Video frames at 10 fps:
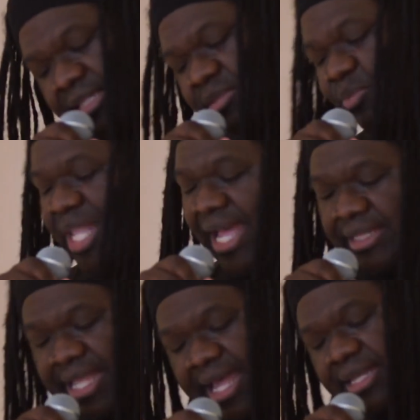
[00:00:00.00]
a Black
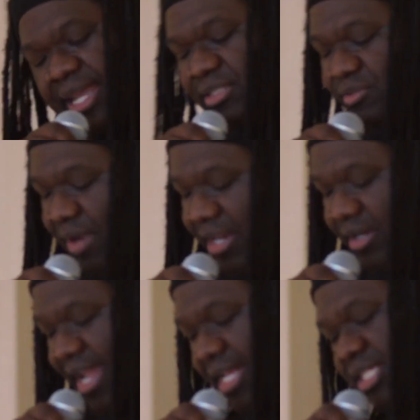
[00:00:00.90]
Latinx
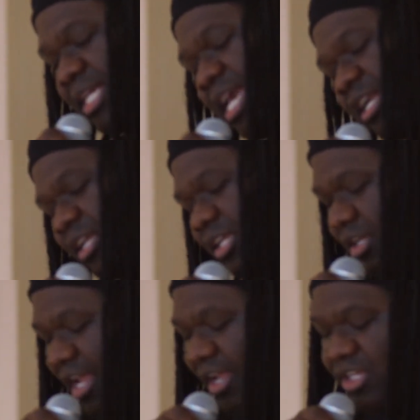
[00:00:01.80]
writer, educator,
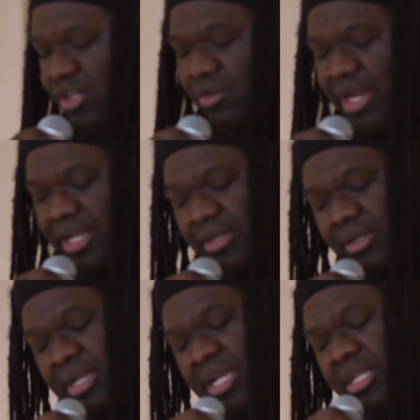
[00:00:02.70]
and
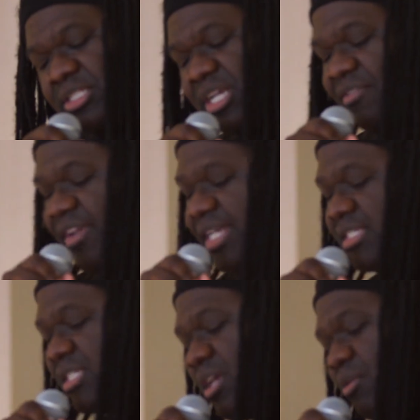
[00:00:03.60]
curator. Chavez
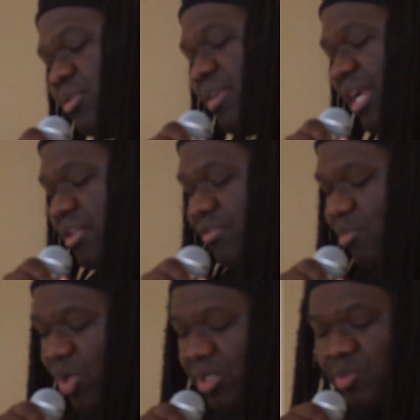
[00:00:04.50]
is the co-director of the
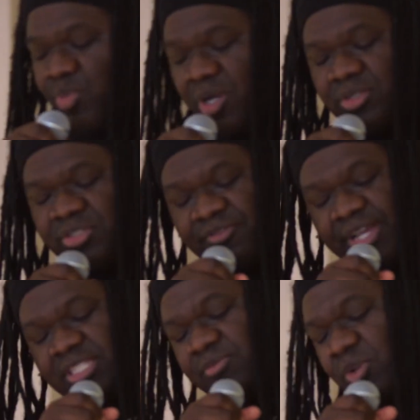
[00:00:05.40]
Berkeley Poetry
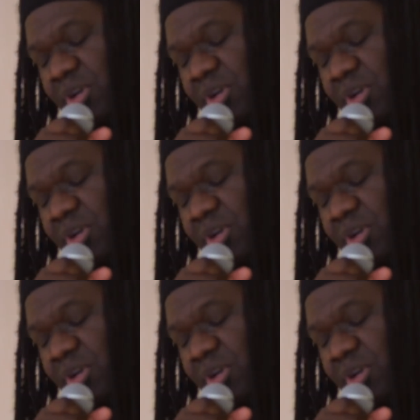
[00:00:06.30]
Festival,